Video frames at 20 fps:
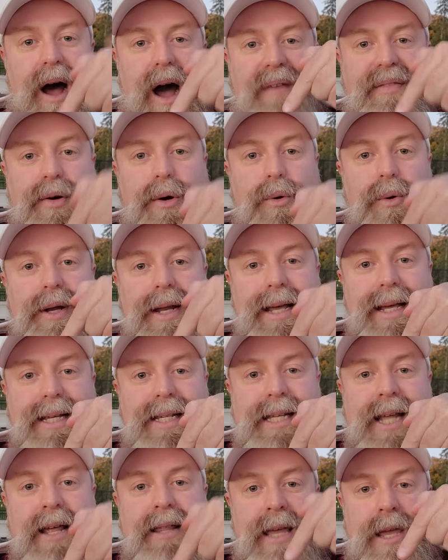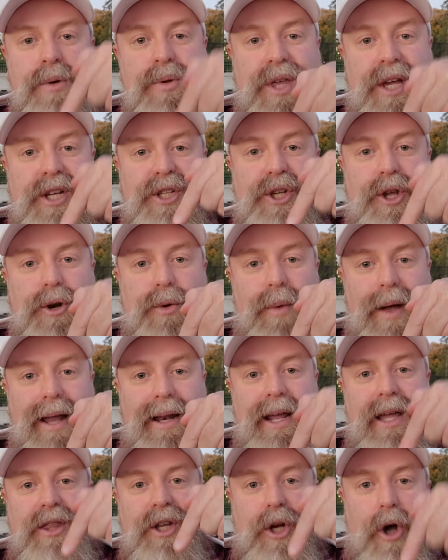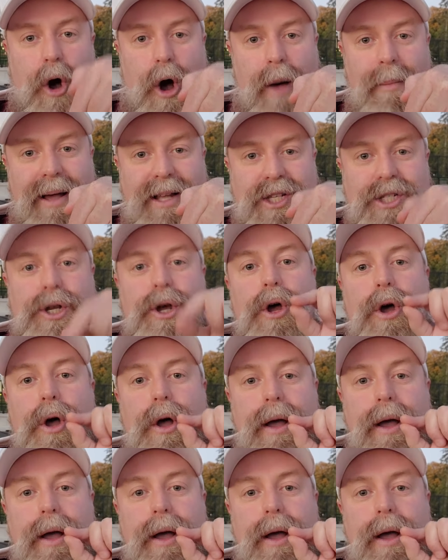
of who it is that you think is gonna win in the comments.